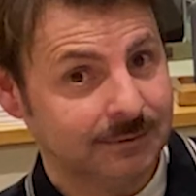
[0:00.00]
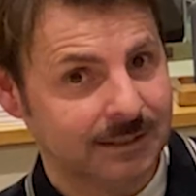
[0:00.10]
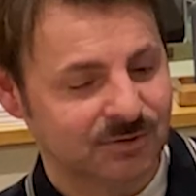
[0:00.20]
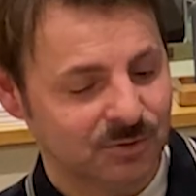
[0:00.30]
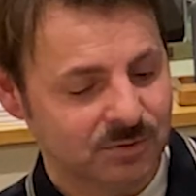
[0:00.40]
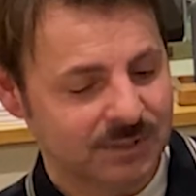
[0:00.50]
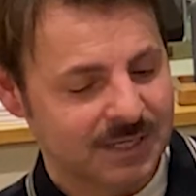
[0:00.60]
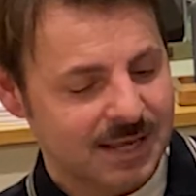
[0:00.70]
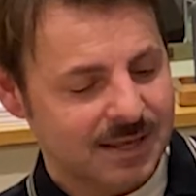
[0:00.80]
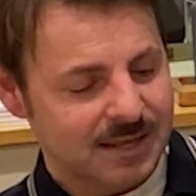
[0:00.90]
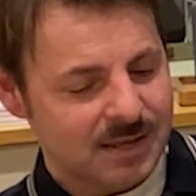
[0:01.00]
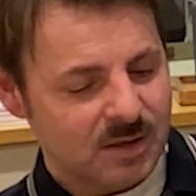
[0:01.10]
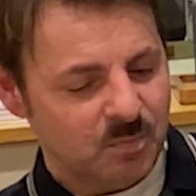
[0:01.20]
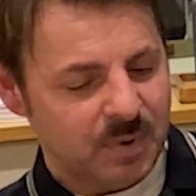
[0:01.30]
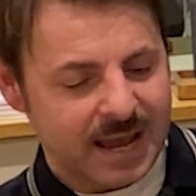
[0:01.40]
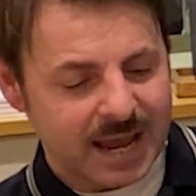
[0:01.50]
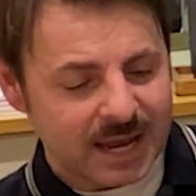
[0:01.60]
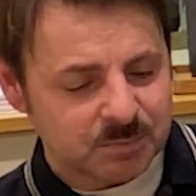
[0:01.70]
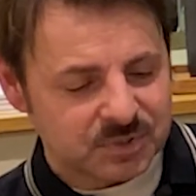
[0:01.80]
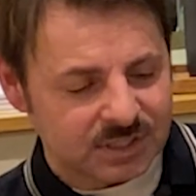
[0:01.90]
thought,
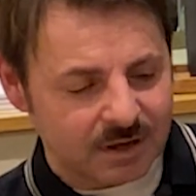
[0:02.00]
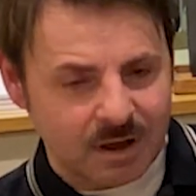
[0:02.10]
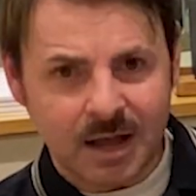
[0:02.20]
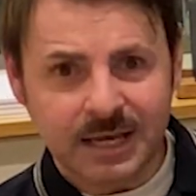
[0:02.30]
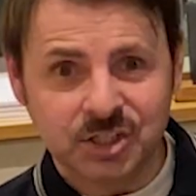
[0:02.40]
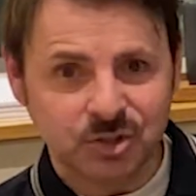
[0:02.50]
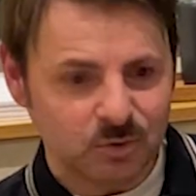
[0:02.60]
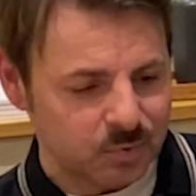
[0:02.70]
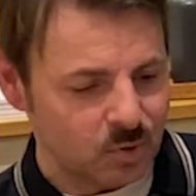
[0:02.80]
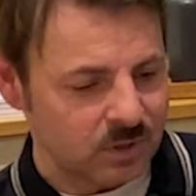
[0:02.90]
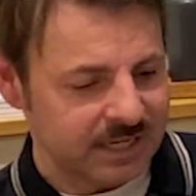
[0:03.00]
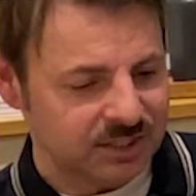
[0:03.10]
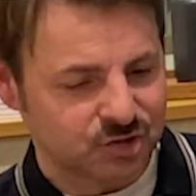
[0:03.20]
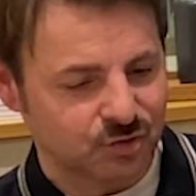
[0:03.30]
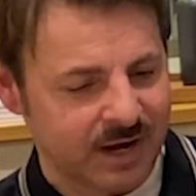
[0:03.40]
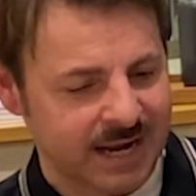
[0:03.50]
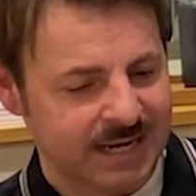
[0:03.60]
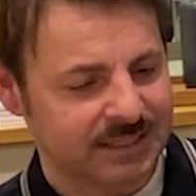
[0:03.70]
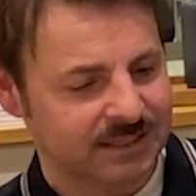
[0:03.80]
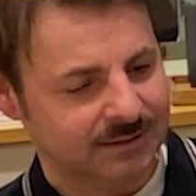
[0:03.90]
"perhaps I shall pull his
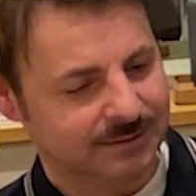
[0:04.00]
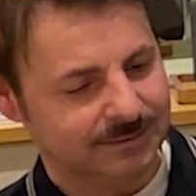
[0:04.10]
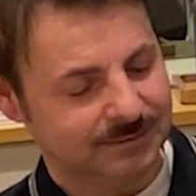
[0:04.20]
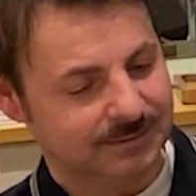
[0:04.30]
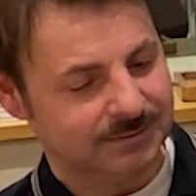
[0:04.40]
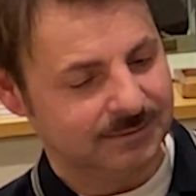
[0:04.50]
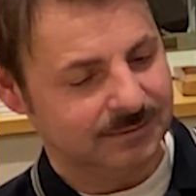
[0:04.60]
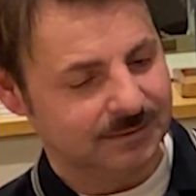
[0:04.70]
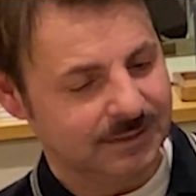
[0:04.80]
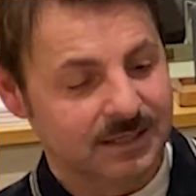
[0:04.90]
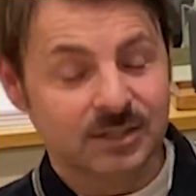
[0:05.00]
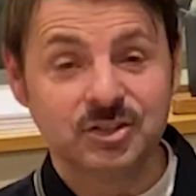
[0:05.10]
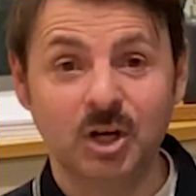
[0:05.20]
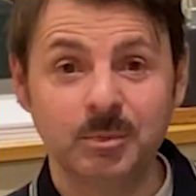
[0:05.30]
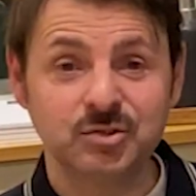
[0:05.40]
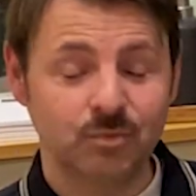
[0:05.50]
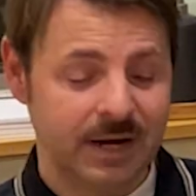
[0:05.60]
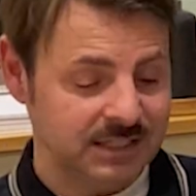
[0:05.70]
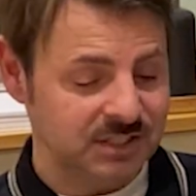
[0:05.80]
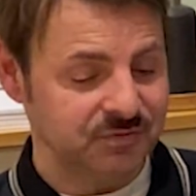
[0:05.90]
train." Thomas
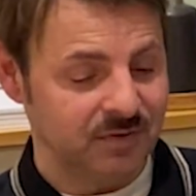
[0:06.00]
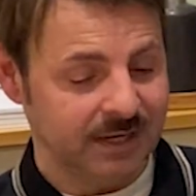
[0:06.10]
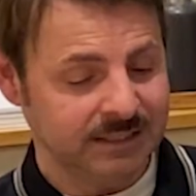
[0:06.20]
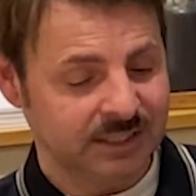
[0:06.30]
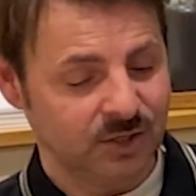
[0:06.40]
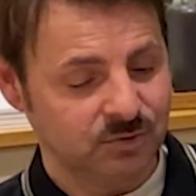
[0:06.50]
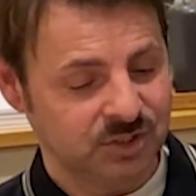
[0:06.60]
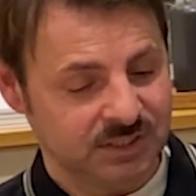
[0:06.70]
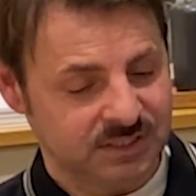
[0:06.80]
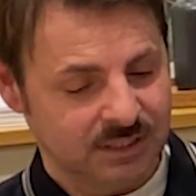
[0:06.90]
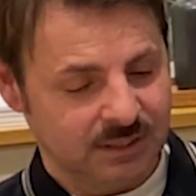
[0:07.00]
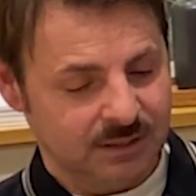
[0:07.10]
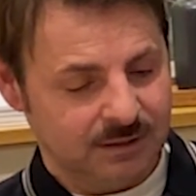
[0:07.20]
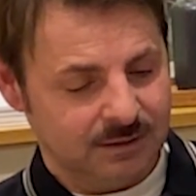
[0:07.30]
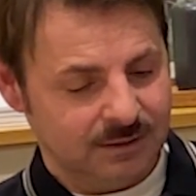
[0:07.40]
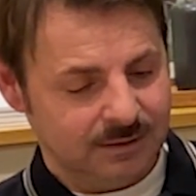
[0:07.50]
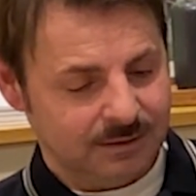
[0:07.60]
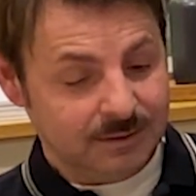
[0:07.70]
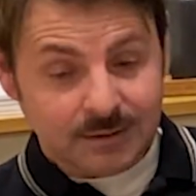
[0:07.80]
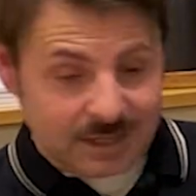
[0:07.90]
ran to find the coaches.
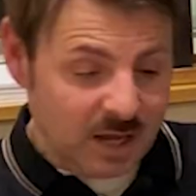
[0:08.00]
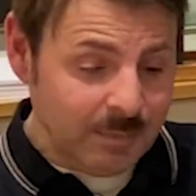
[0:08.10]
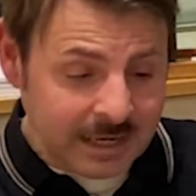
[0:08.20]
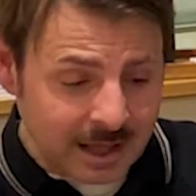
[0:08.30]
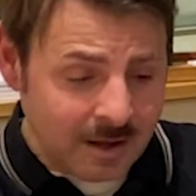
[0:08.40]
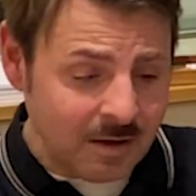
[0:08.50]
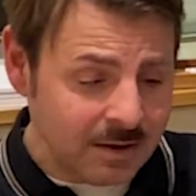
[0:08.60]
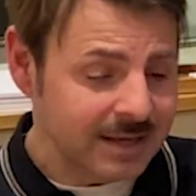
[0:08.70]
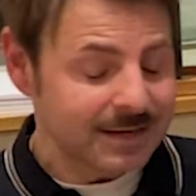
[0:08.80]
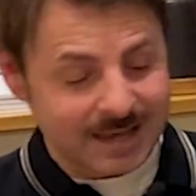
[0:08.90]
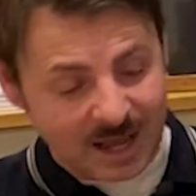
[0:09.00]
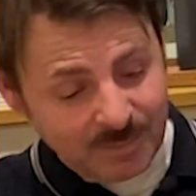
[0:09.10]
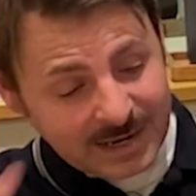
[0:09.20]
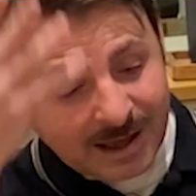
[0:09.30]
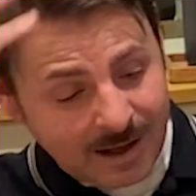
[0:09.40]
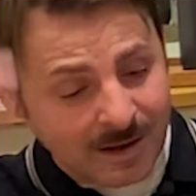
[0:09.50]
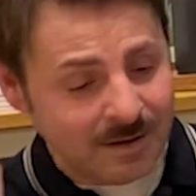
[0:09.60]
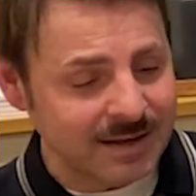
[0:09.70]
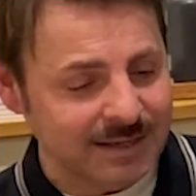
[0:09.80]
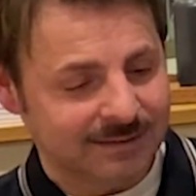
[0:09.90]
Come along,"
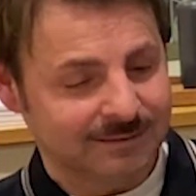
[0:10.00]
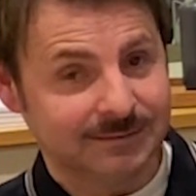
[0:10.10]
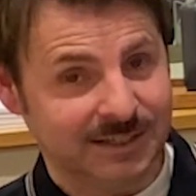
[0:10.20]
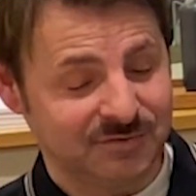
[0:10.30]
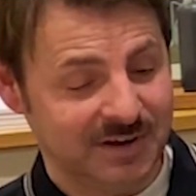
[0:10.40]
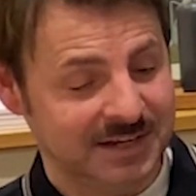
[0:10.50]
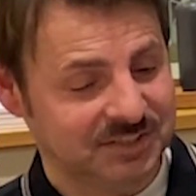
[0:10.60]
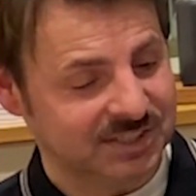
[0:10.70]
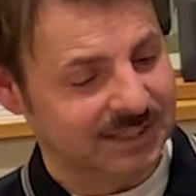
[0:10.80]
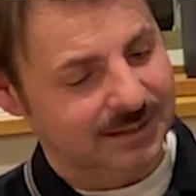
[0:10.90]
he fussed.